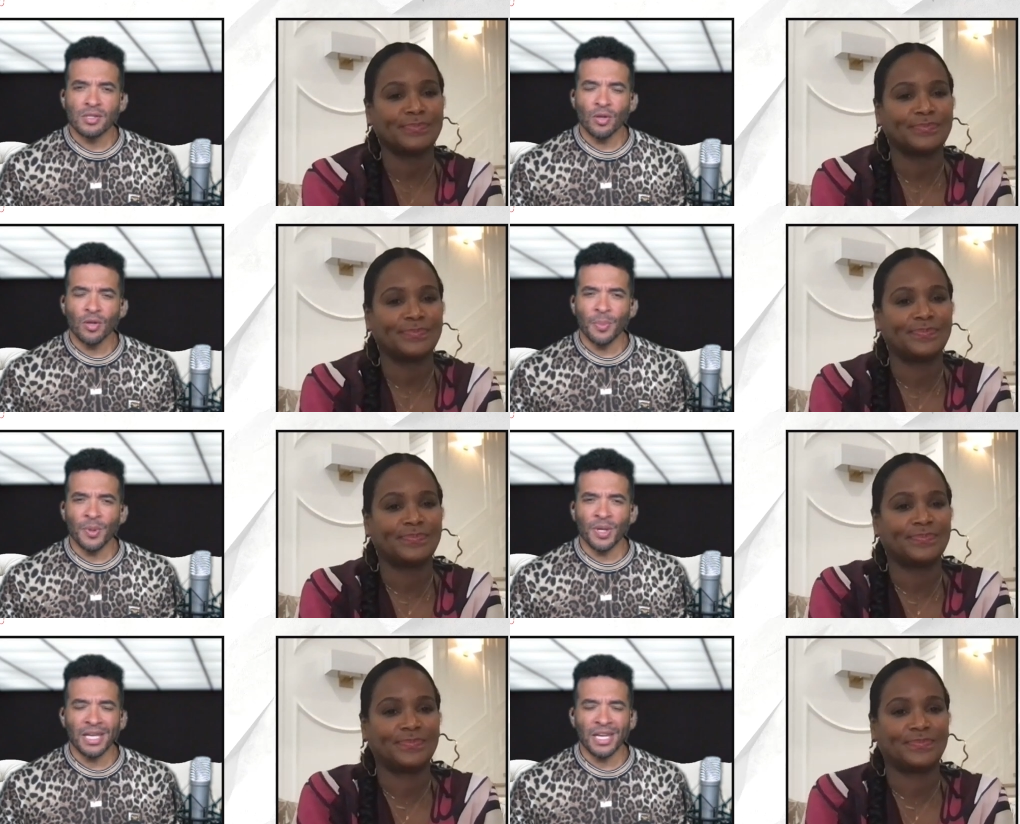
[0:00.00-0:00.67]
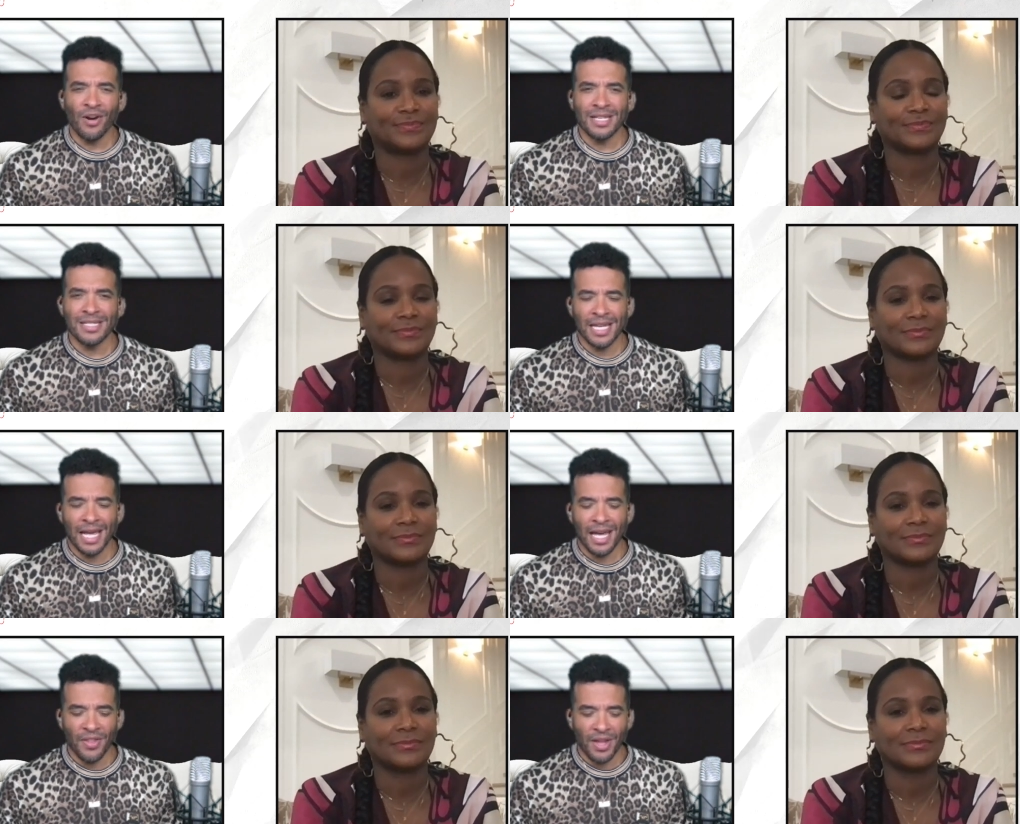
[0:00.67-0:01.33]
Speaker 1: So the book Here I
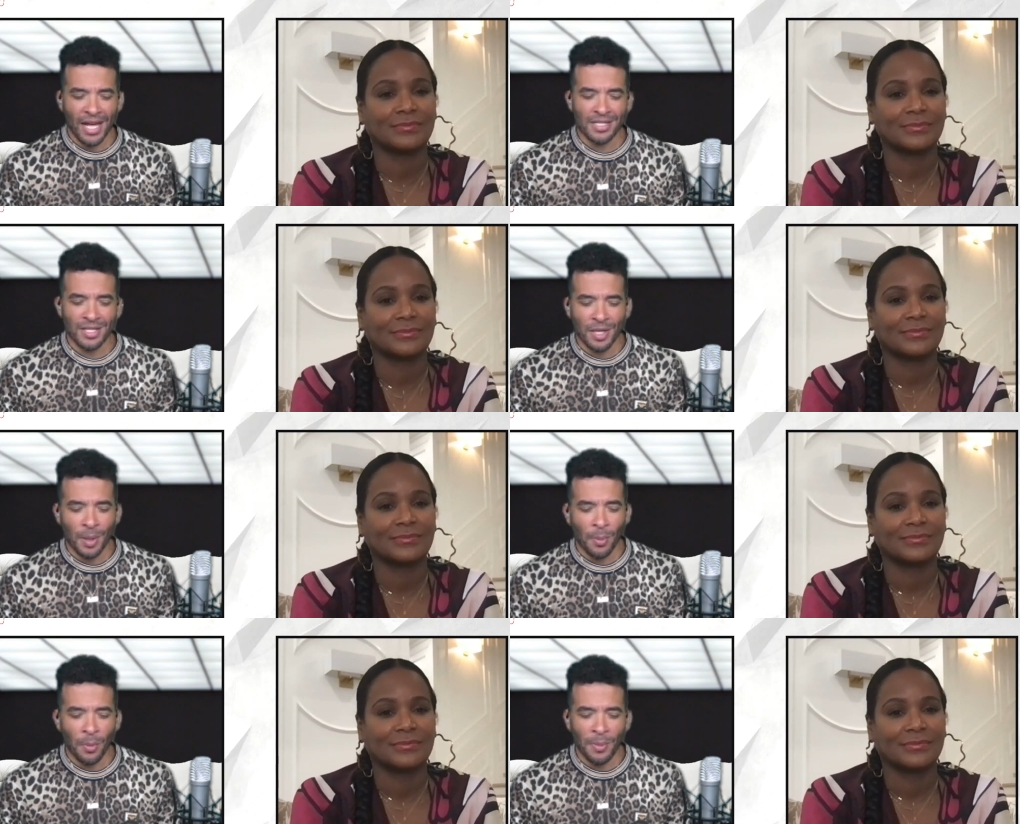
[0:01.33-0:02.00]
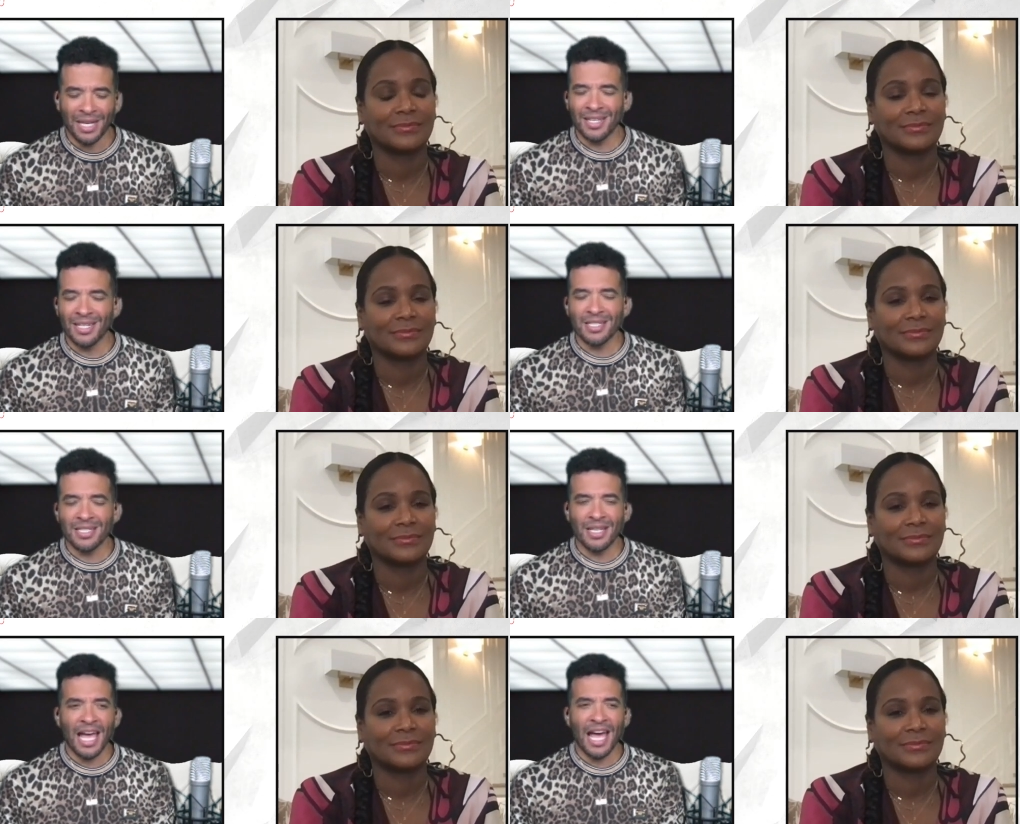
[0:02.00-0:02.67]
Stand that has the double meaning
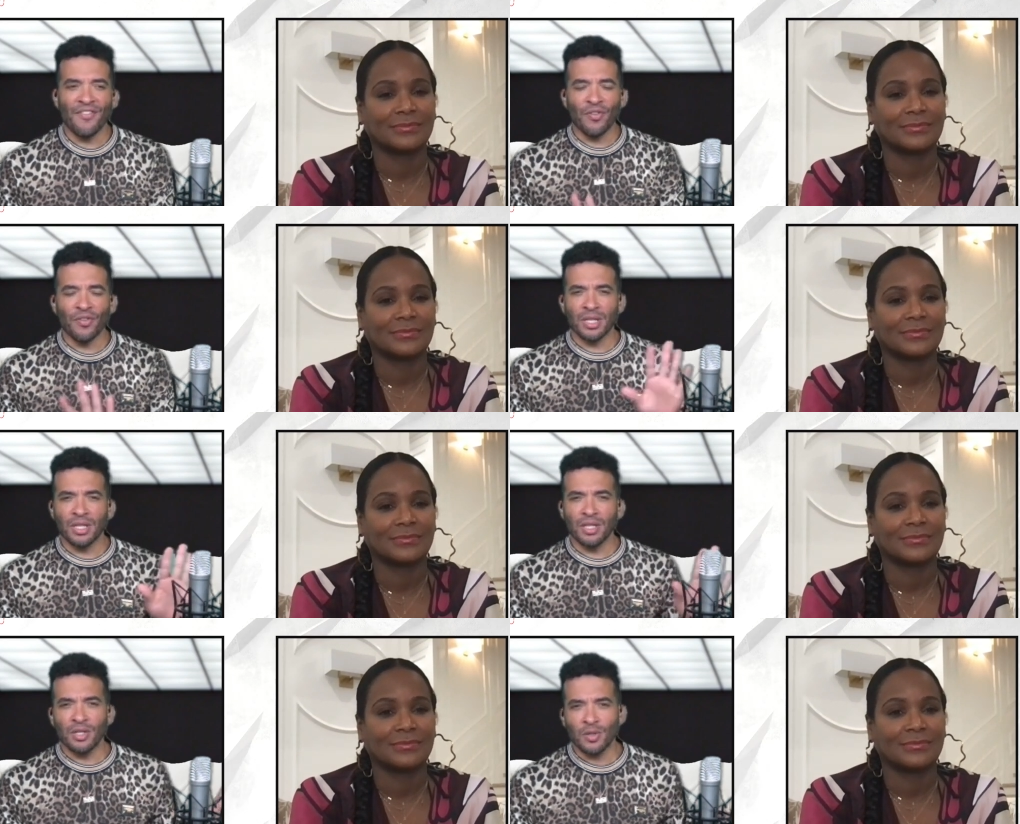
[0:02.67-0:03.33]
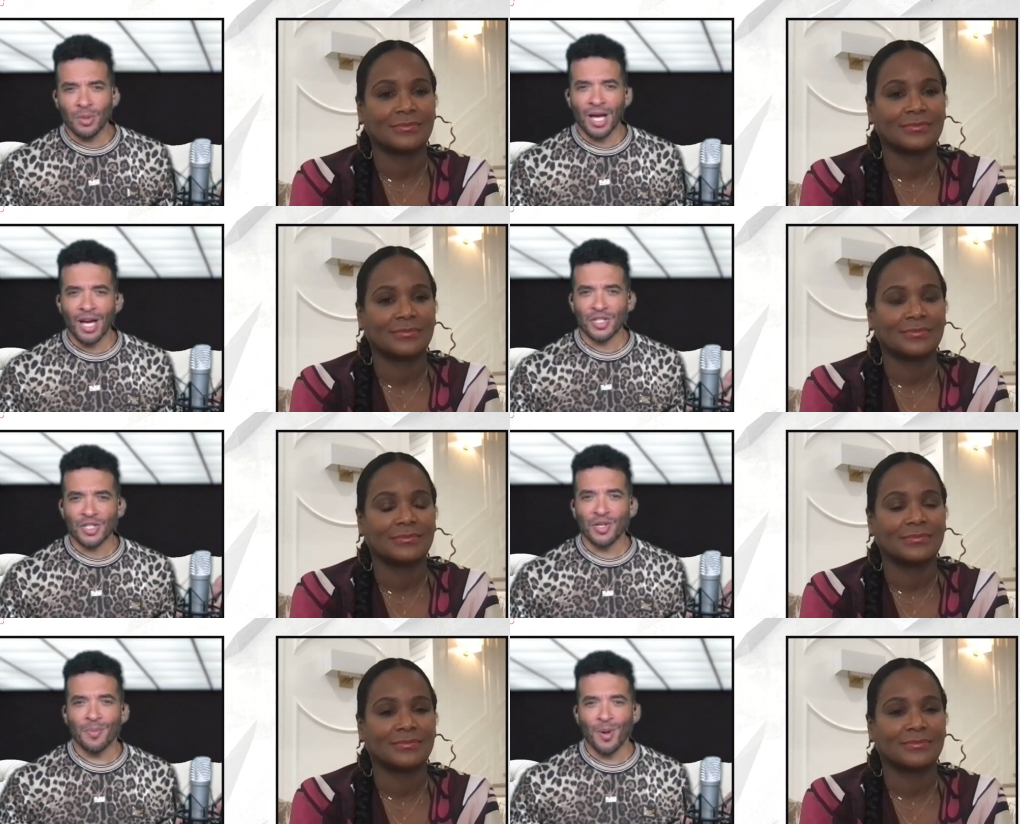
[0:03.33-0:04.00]
doesn't have everything to do with
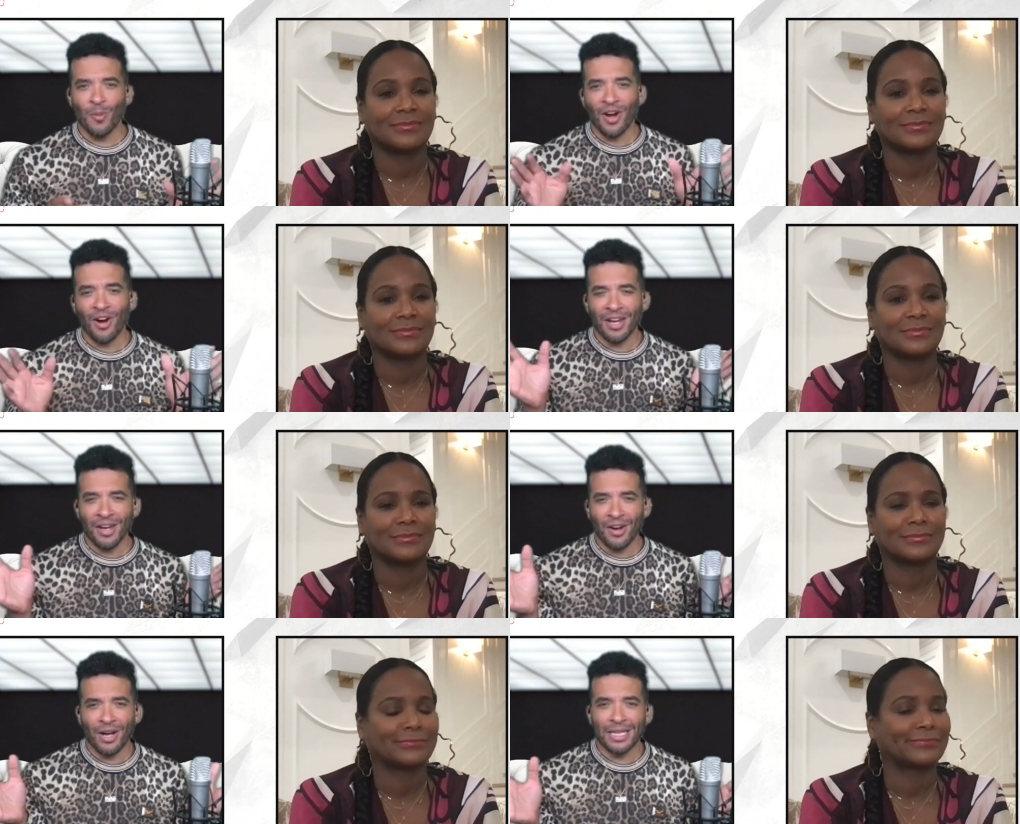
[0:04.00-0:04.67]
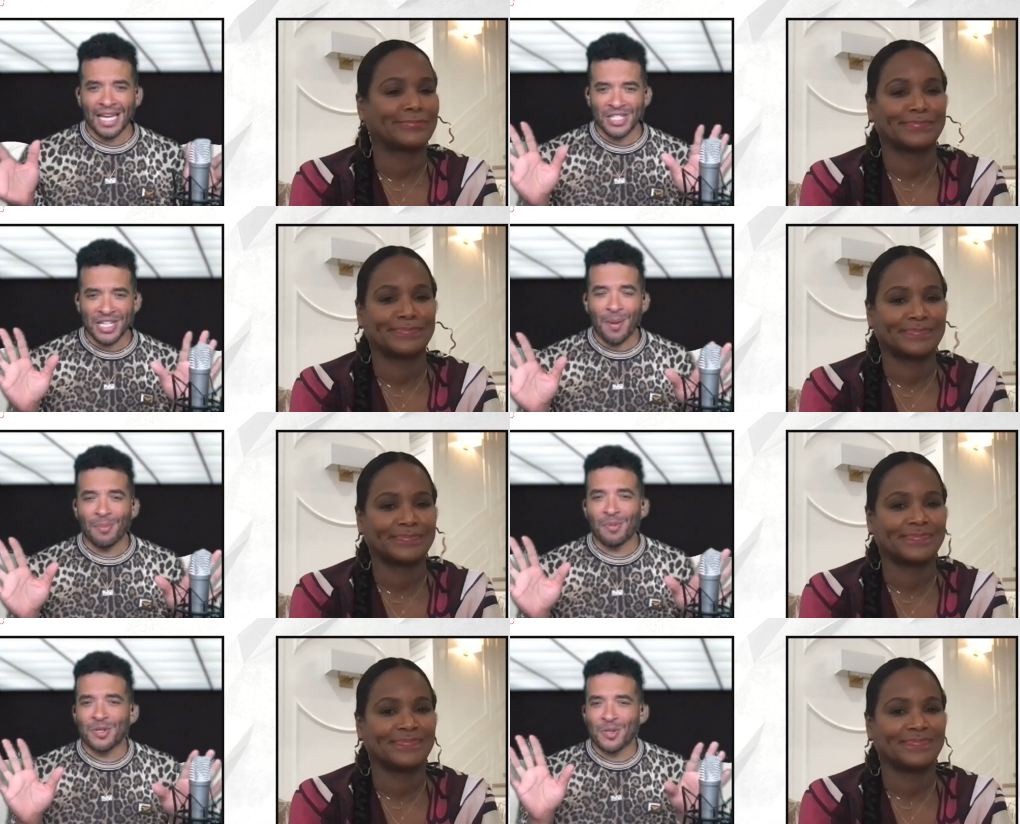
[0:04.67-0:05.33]
Usher, but we are here at that
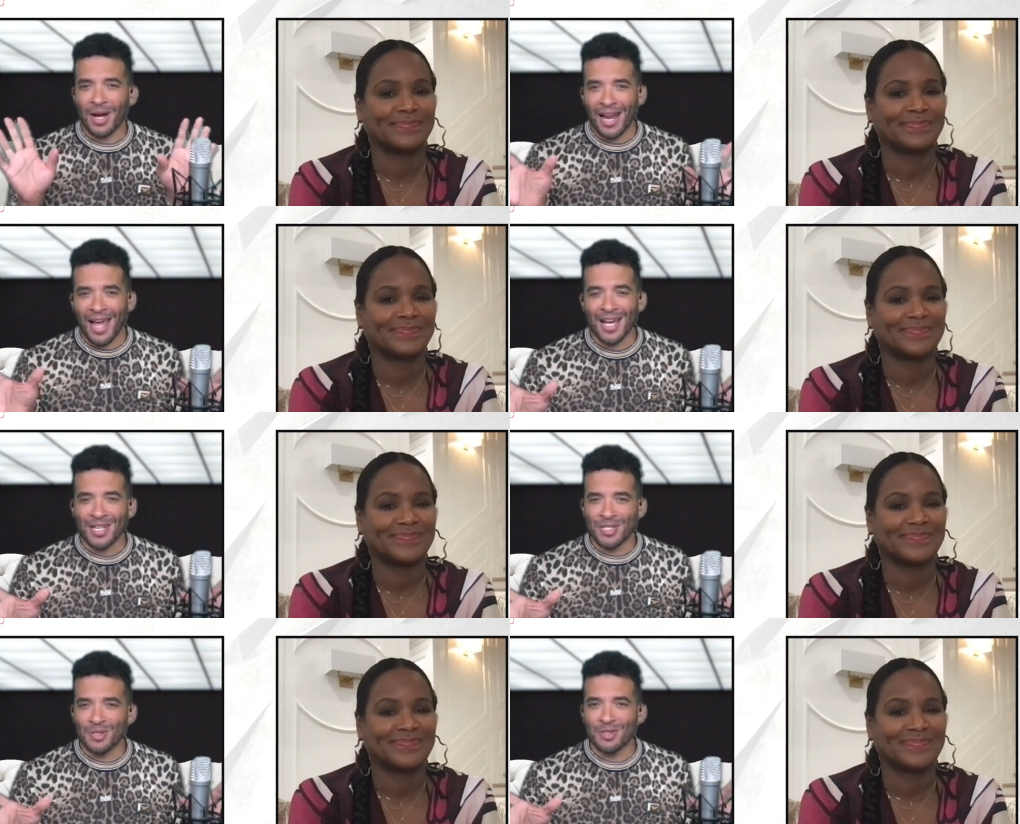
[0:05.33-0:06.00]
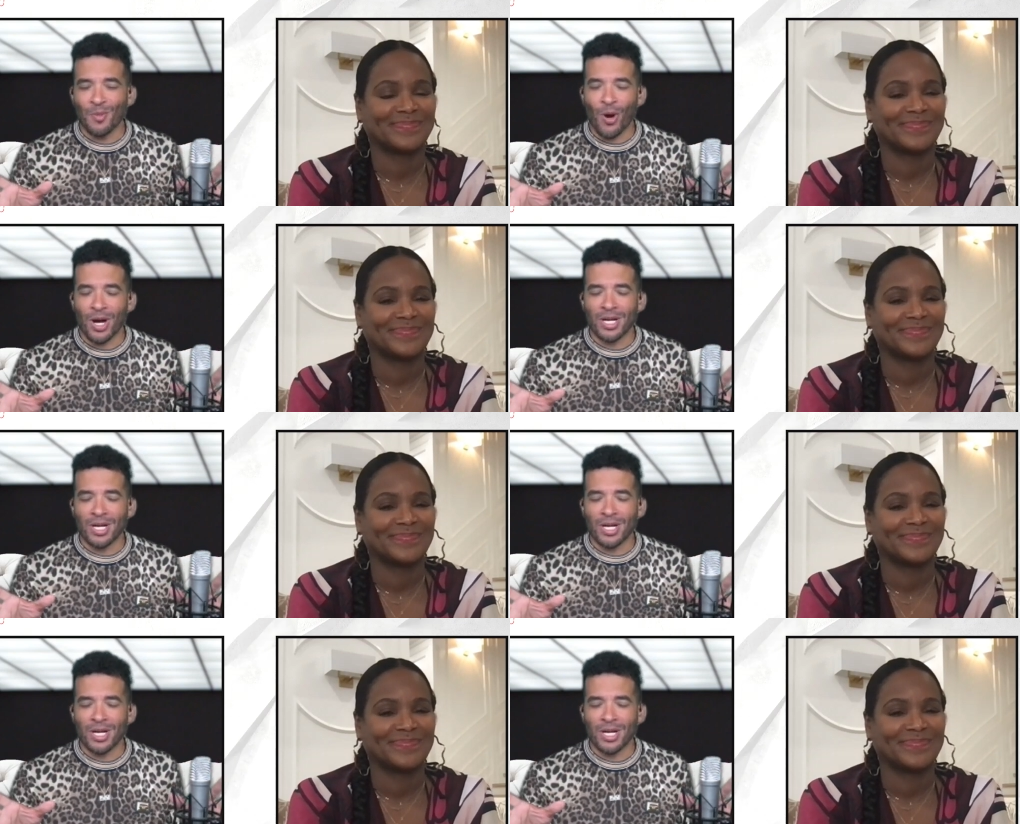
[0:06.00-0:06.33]
chapter, so I got to ask you some